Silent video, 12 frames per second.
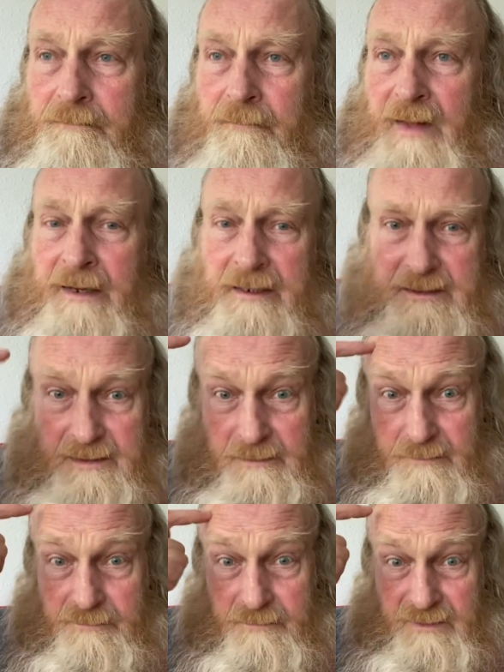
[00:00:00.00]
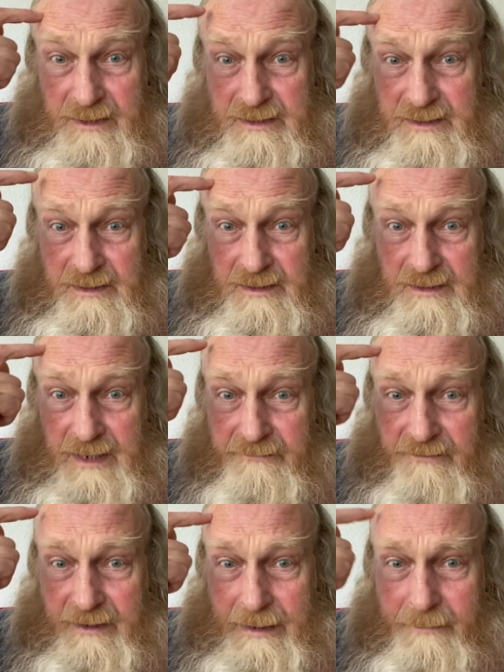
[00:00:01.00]
And it's this
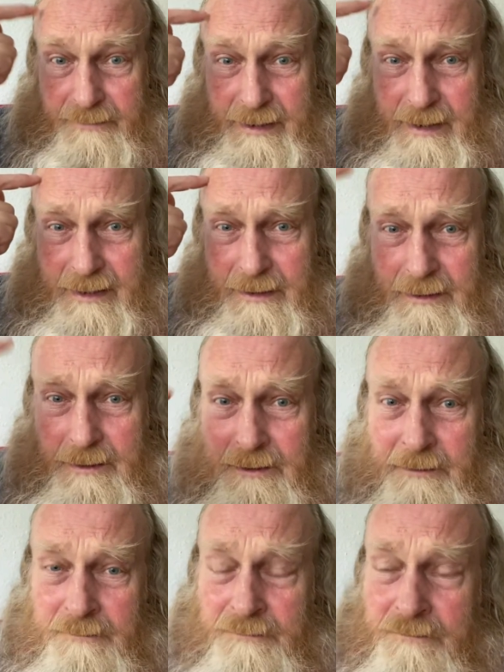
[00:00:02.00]
suffering up here.